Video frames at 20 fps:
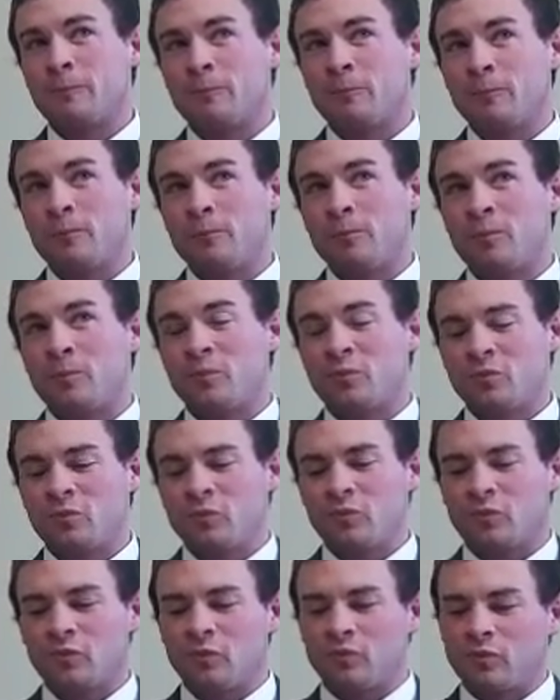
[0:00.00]

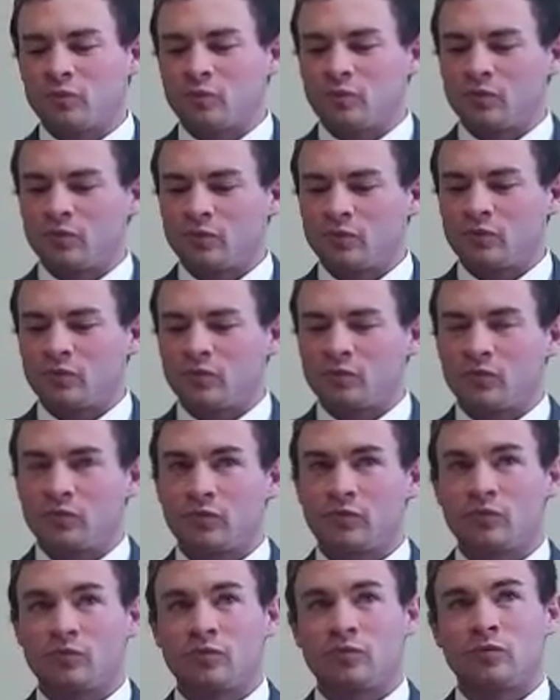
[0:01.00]

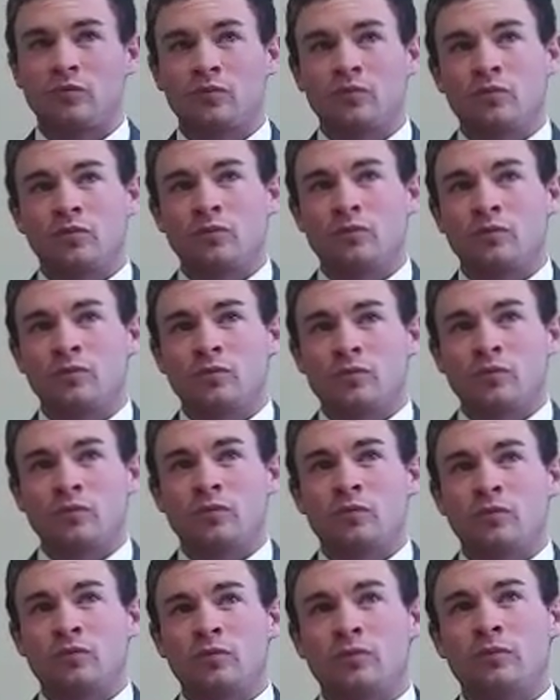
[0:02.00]

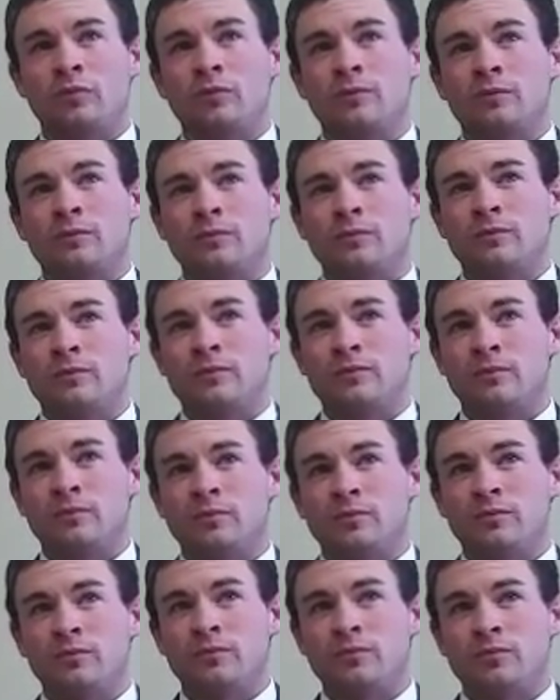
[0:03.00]

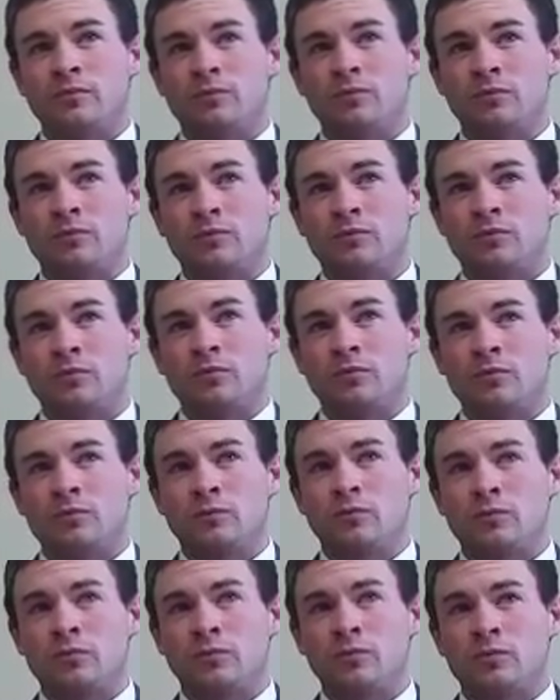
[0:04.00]

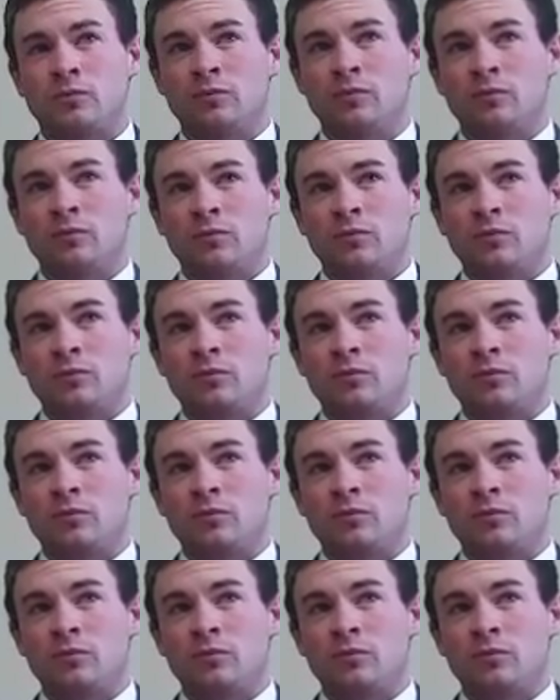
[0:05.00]
This person isn't speaking.